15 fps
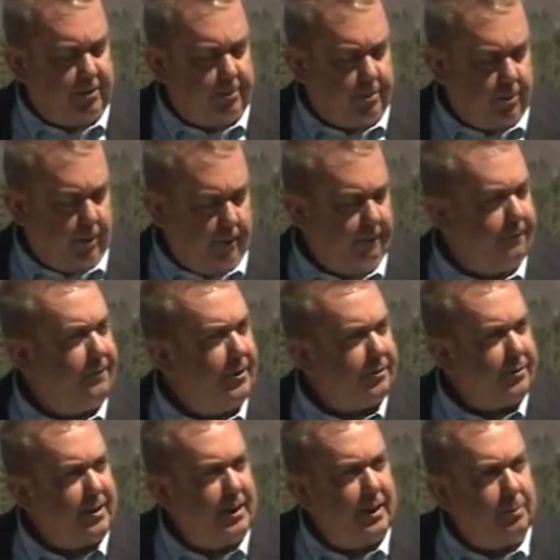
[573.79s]
support
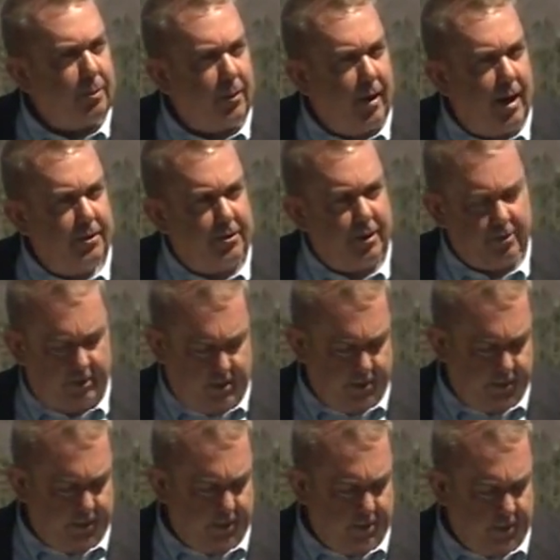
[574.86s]
15 projects here
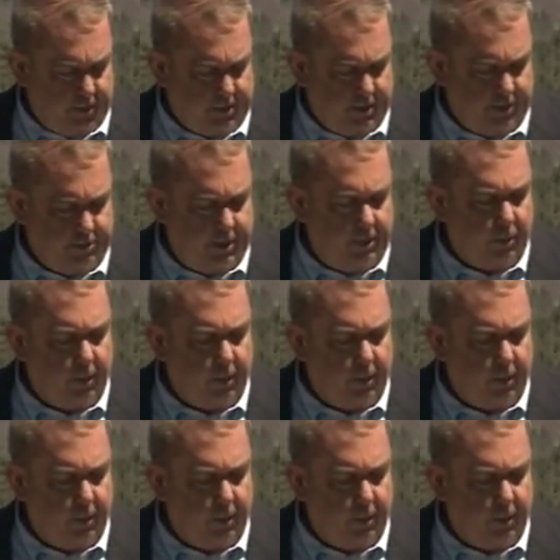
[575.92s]
in the North Country,